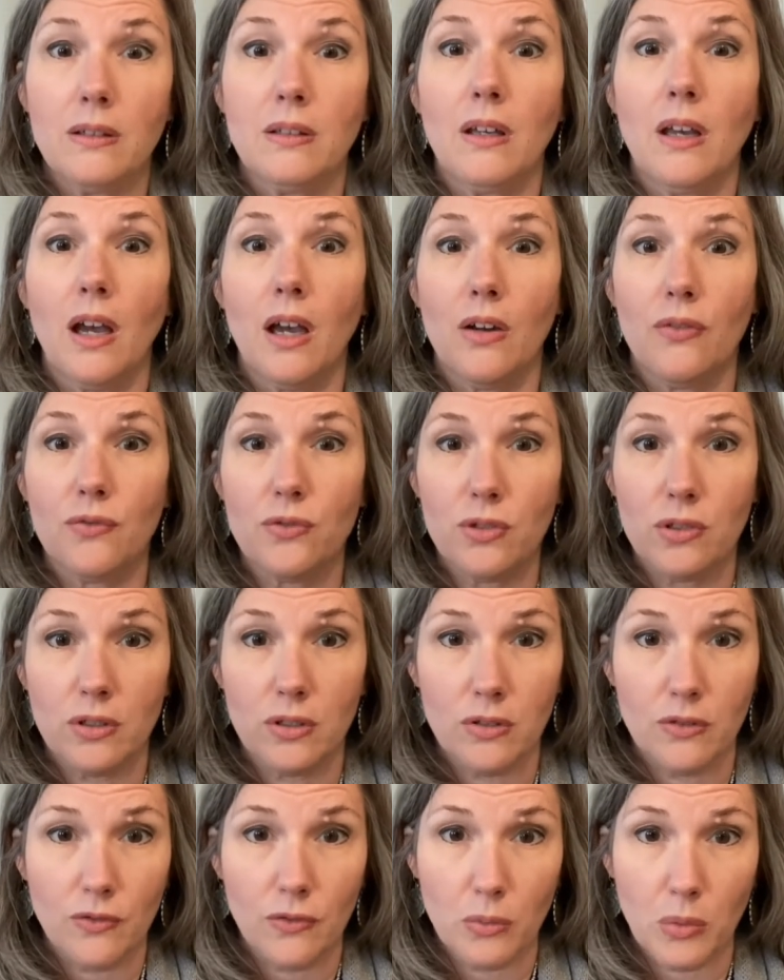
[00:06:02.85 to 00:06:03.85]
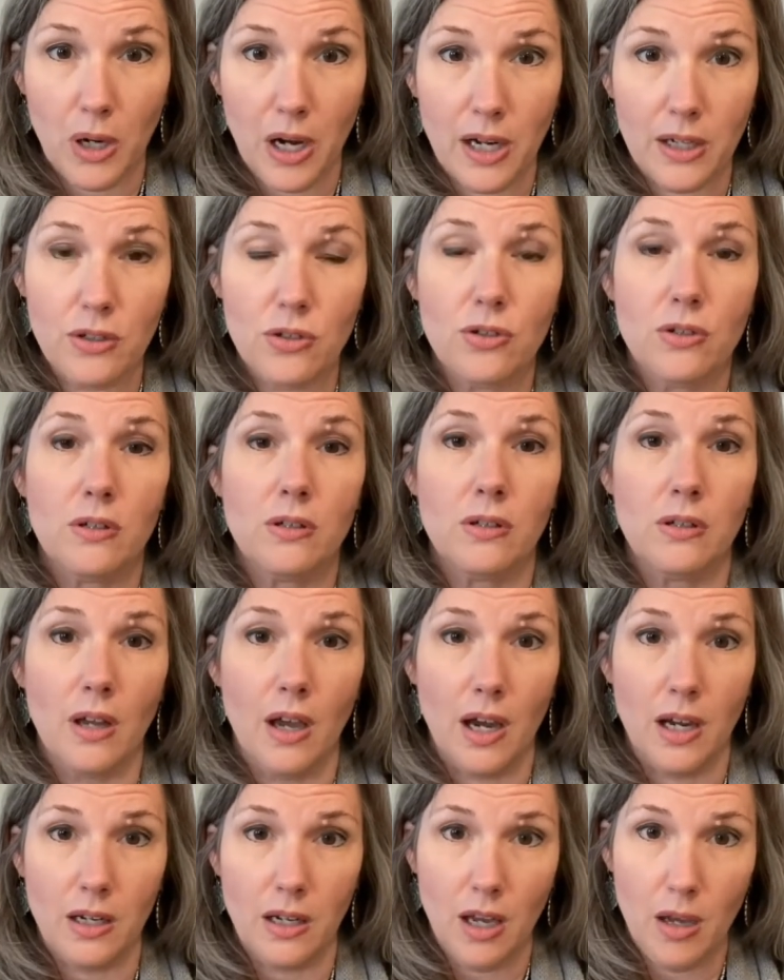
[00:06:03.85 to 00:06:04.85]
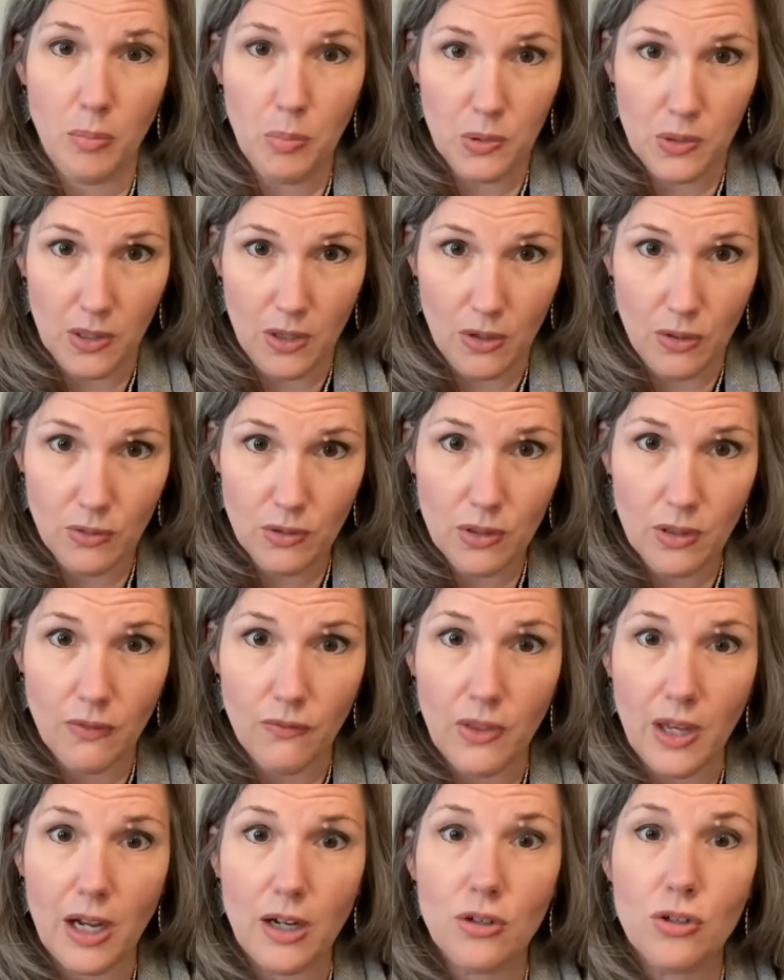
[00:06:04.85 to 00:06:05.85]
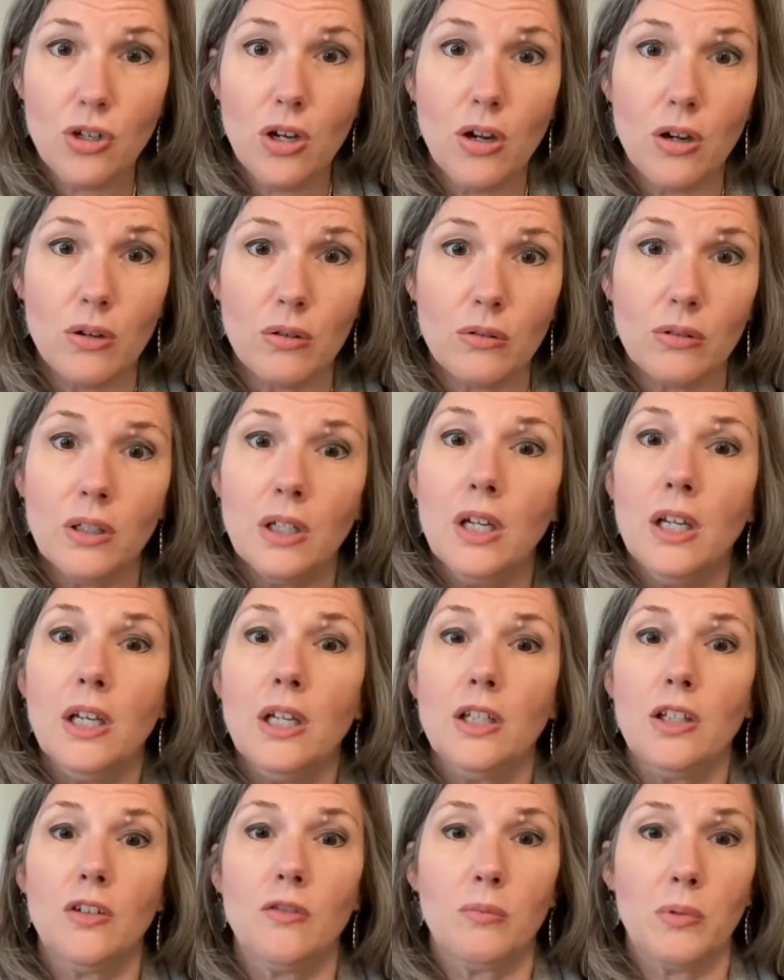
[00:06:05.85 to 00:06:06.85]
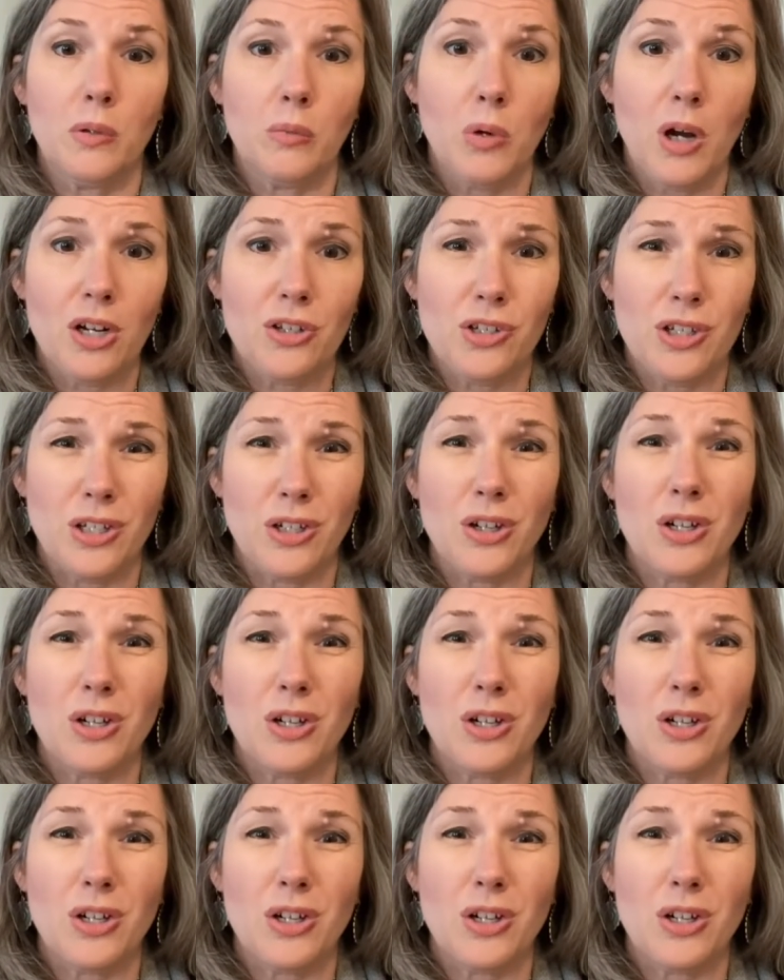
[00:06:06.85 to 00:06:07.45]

after you've watched 9 episodes of that show you've been watching?